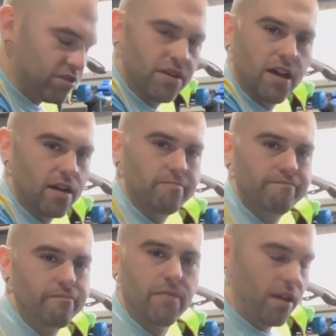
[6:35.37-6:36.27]
a
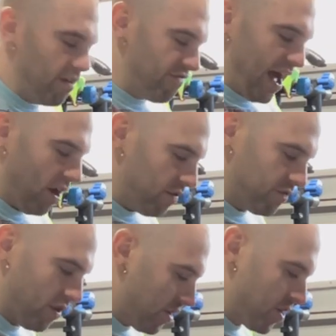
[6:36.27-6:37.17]
valve
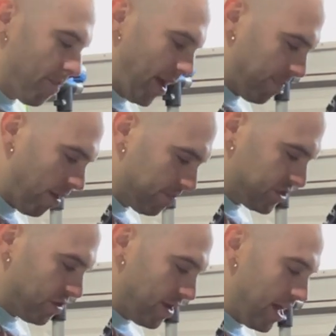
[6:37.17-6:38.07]
or your bike pump
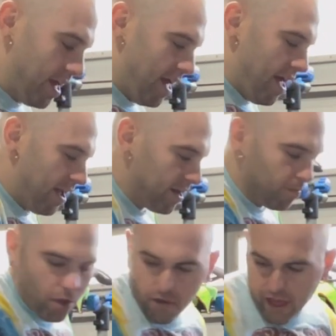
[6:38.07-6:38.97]
to it and to
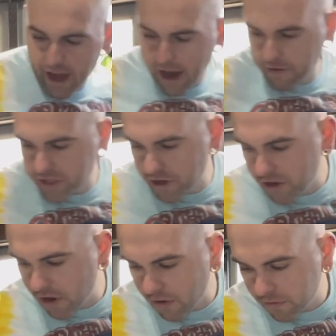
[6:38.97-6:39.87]
blow that out so you
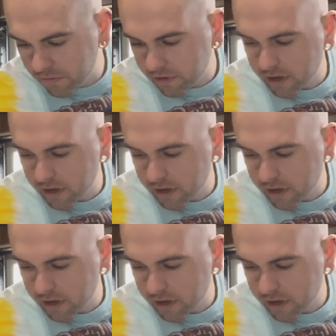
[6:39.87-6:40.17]
don't